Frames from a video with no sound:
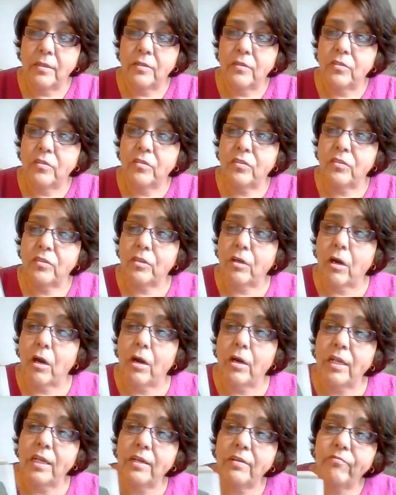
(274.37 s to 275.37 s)

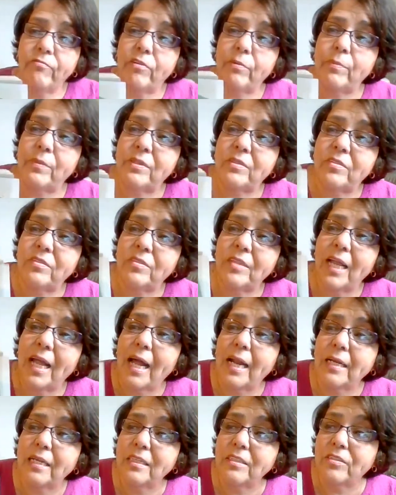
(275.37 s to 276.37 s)
Starting from the
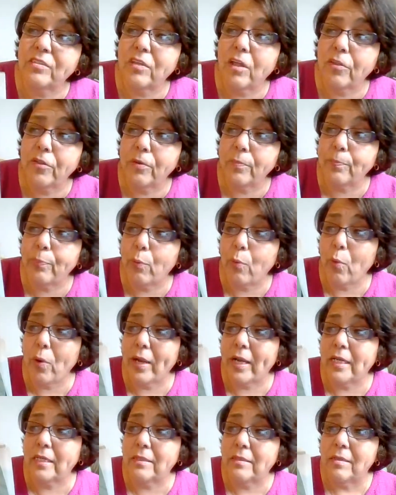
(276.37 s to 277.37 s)
sandy southern
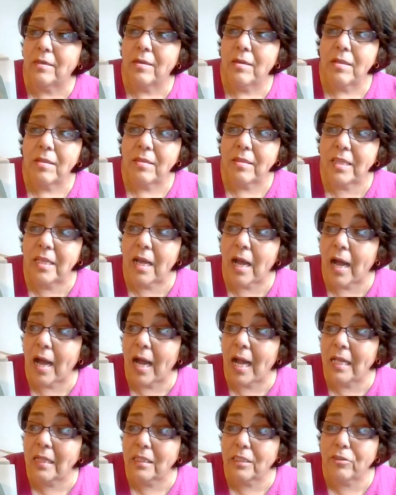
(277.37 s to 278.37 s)
point, the
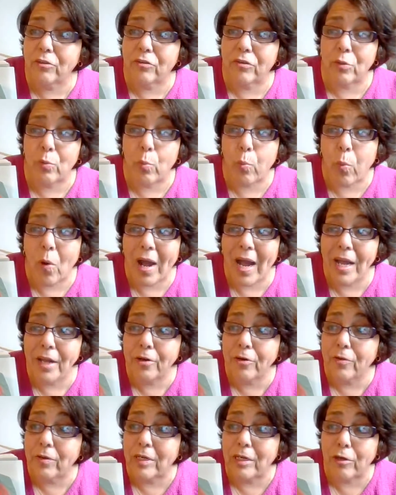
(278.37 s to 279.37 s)
island grew
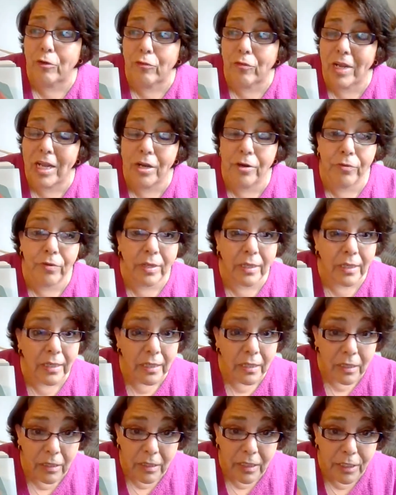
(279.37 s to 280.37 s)
wider and greener and
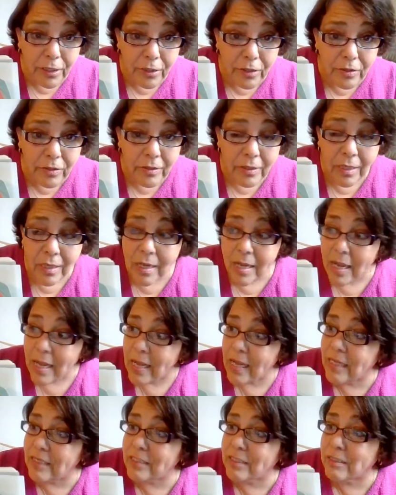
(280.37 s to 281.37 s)
hillier
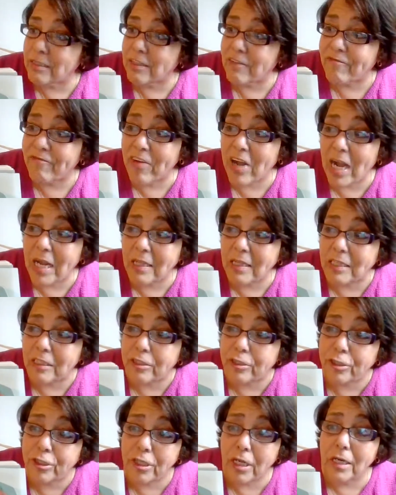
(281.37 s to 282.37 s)
until it finally
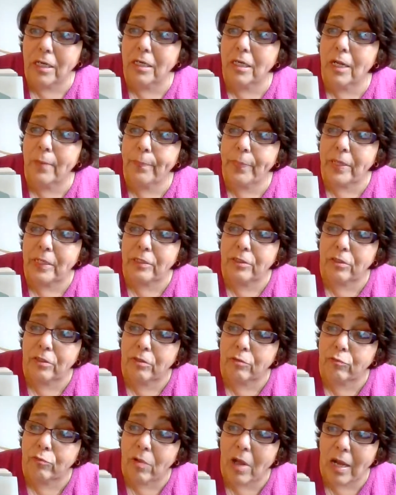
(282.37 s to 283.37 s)
jutted up into
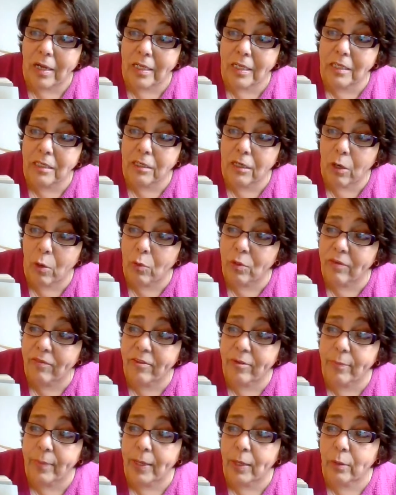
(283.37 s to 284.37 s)
the rocky cone of
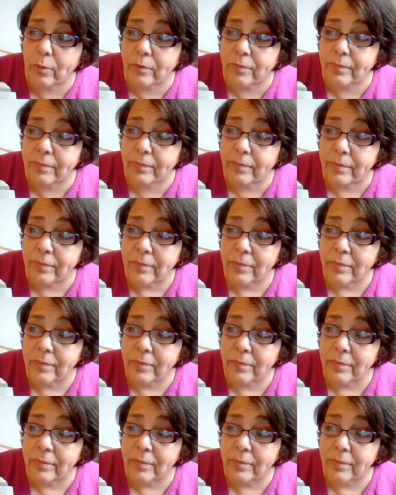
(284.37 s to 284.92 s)
the mountain.